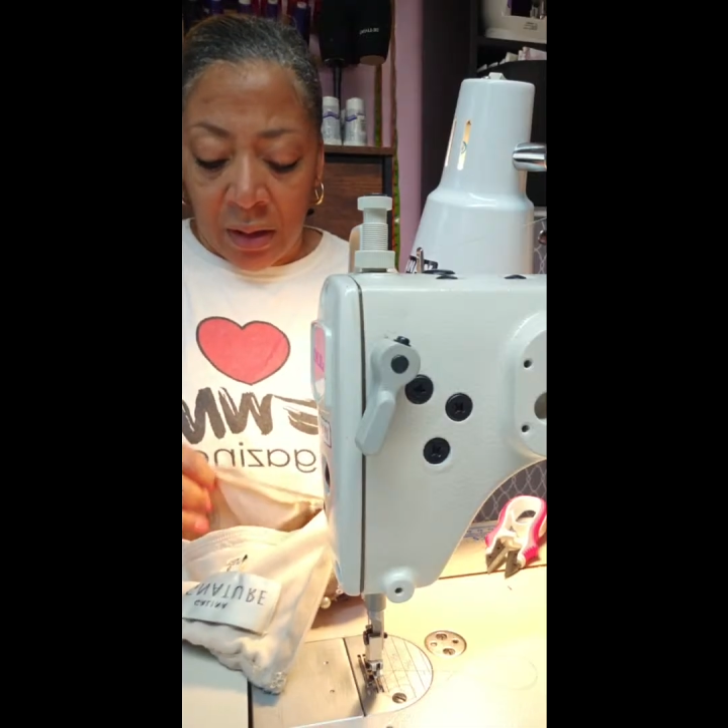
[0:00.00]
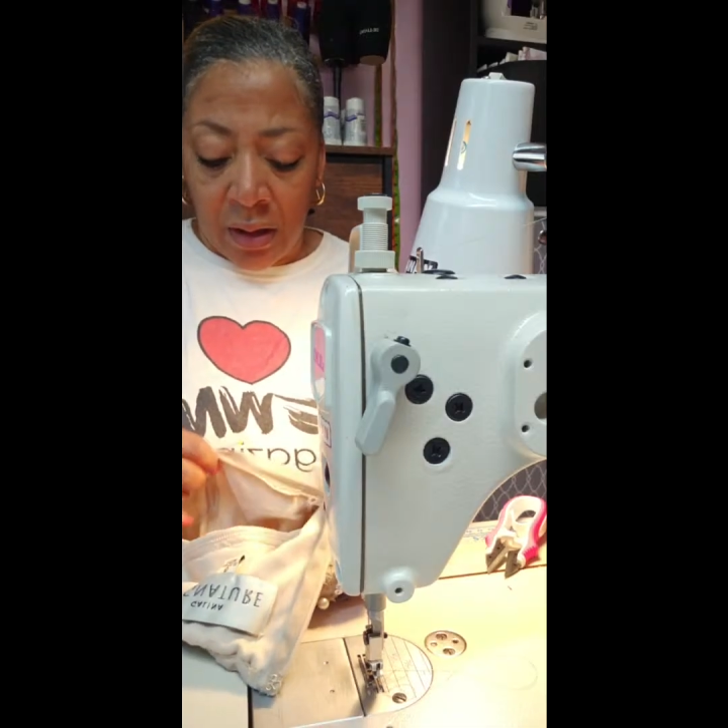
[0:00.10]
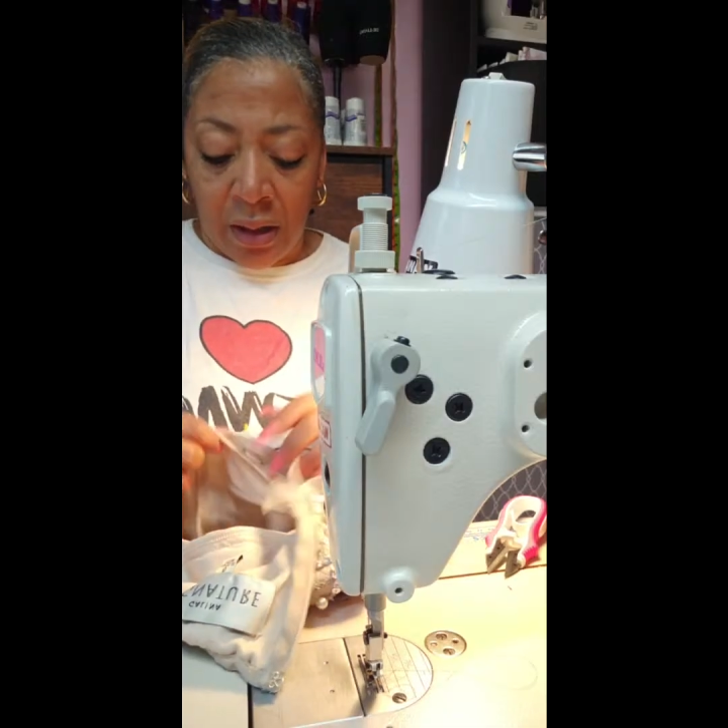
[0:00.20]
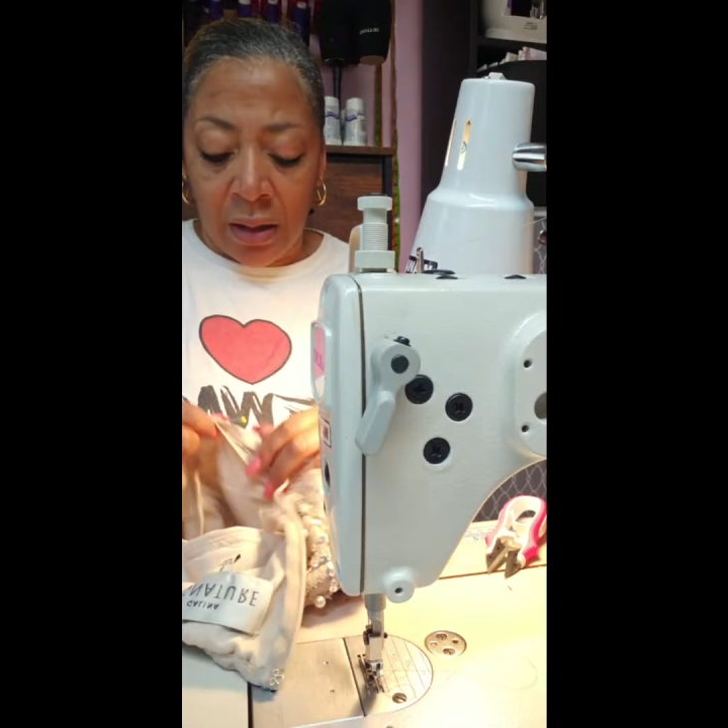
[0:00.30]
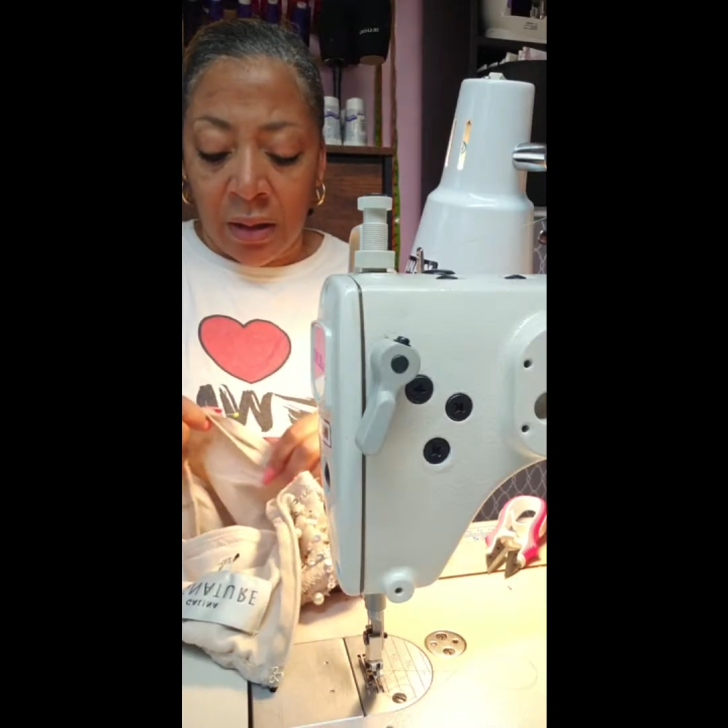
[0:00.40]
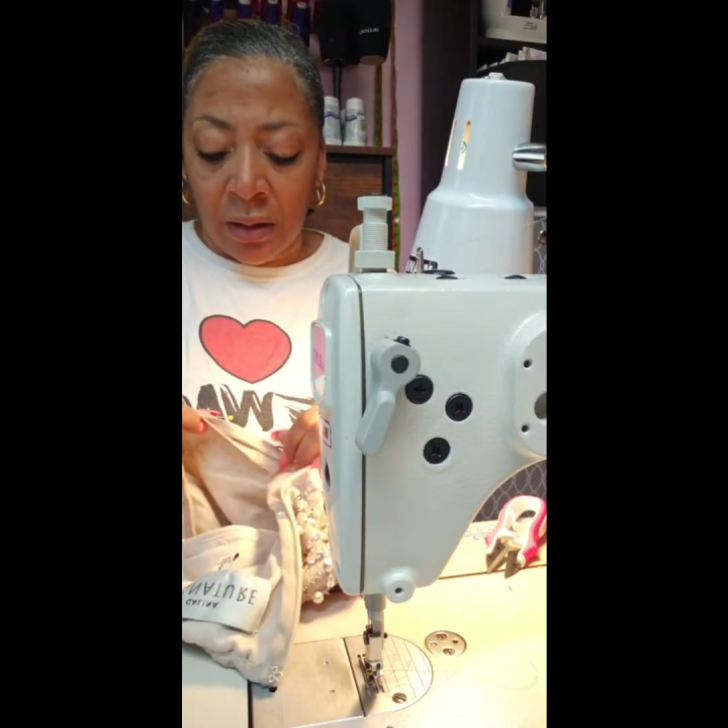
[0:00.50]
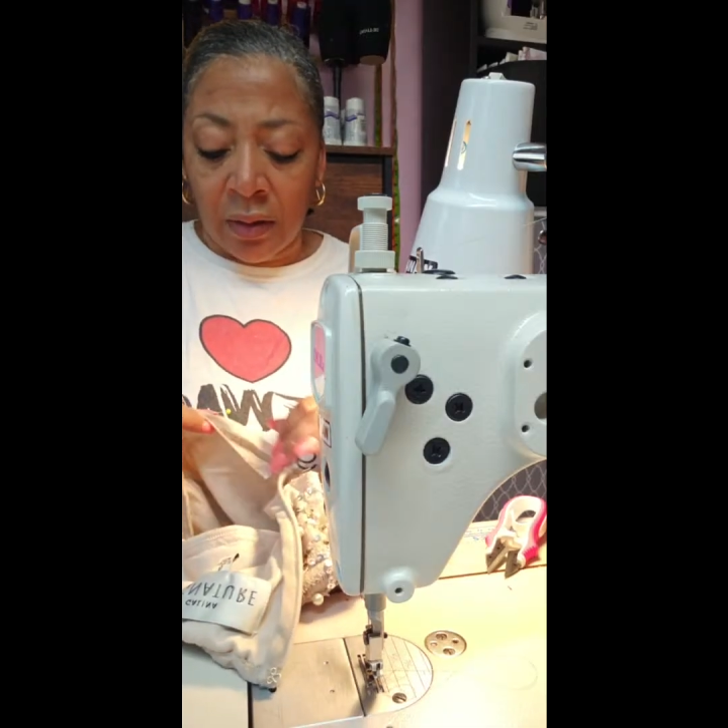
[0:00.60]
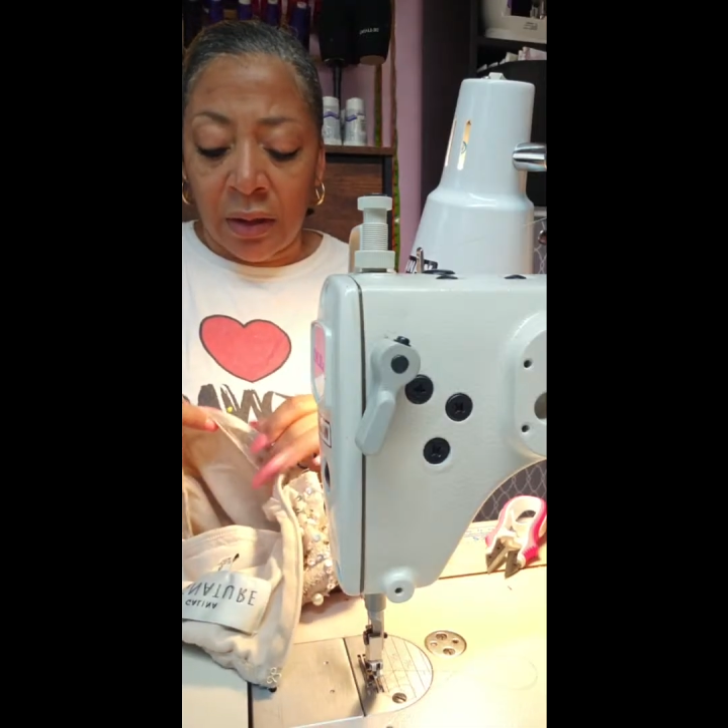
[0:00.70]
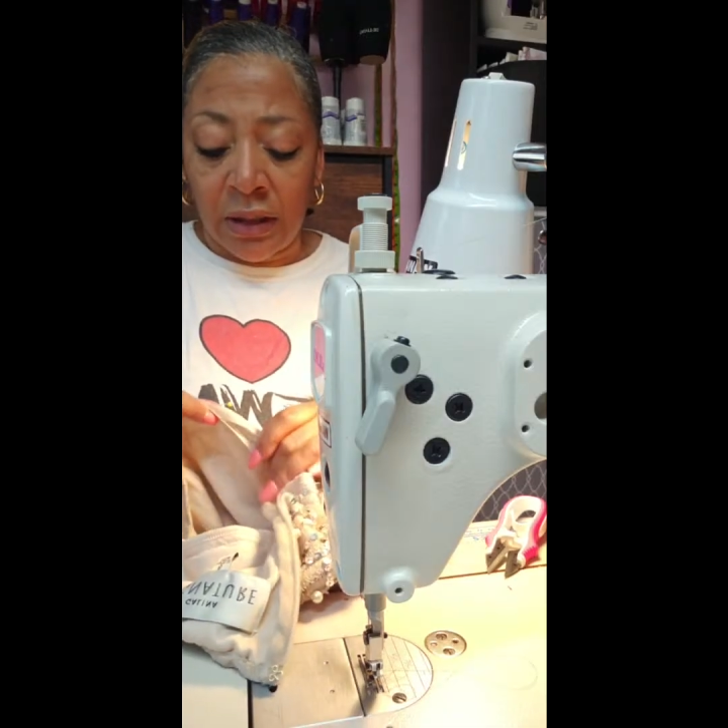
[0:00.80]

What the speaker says: and the